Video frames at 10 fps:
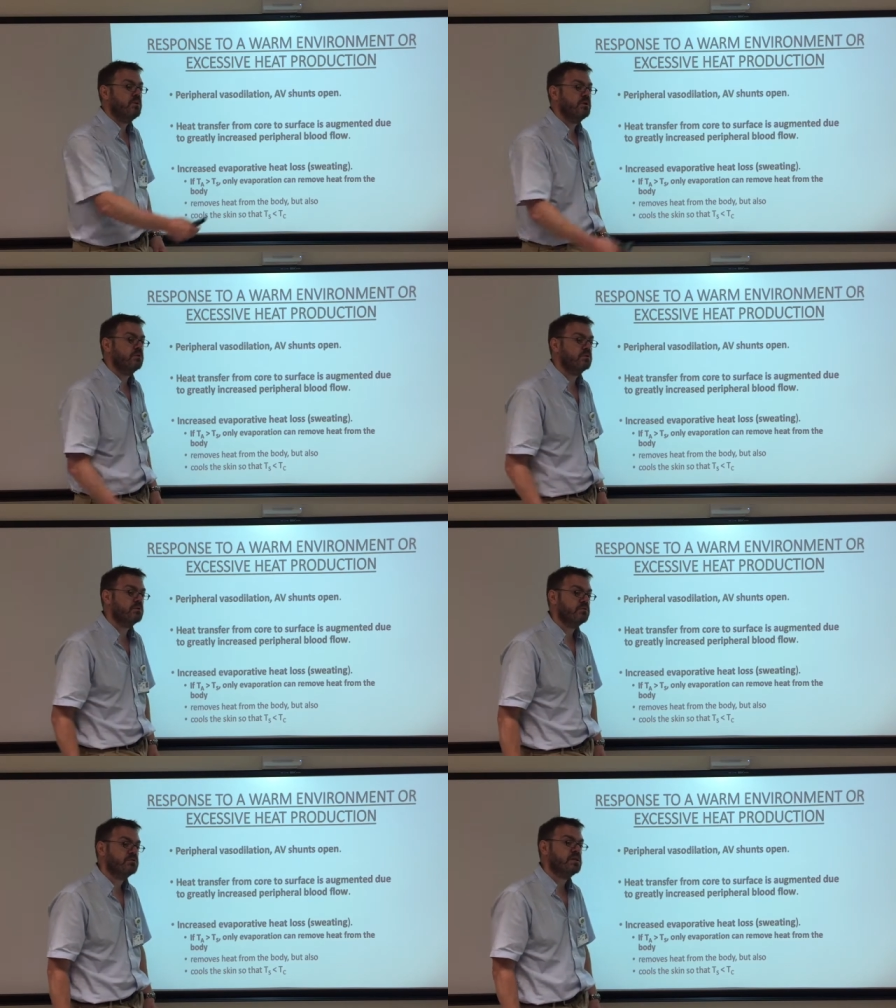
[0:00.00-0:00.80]
way you're going to
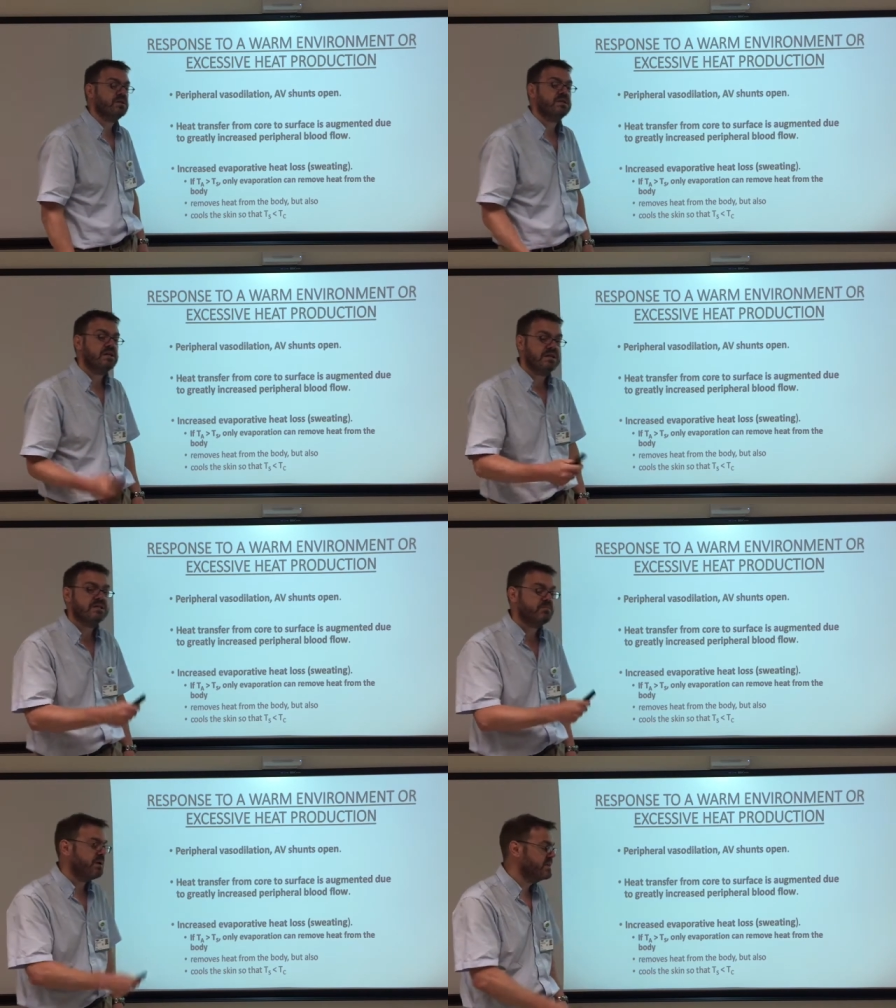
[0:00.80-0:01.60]
lose heat
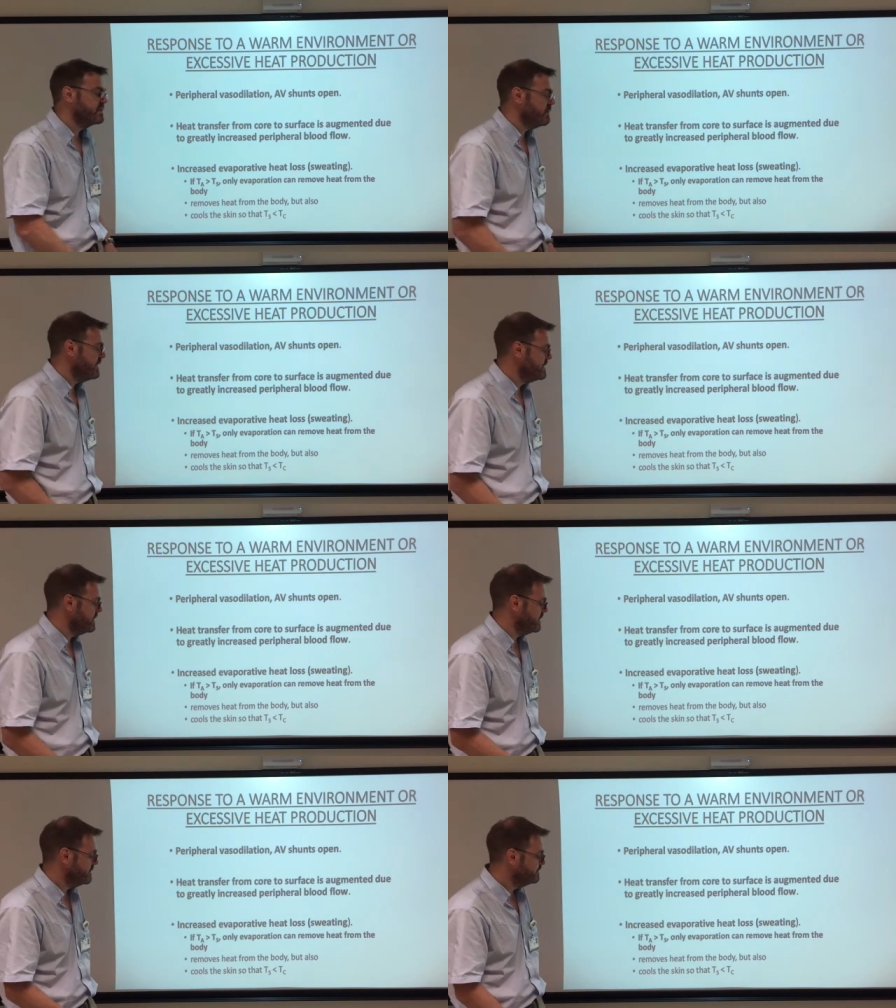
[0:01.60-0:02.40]
is by sweating.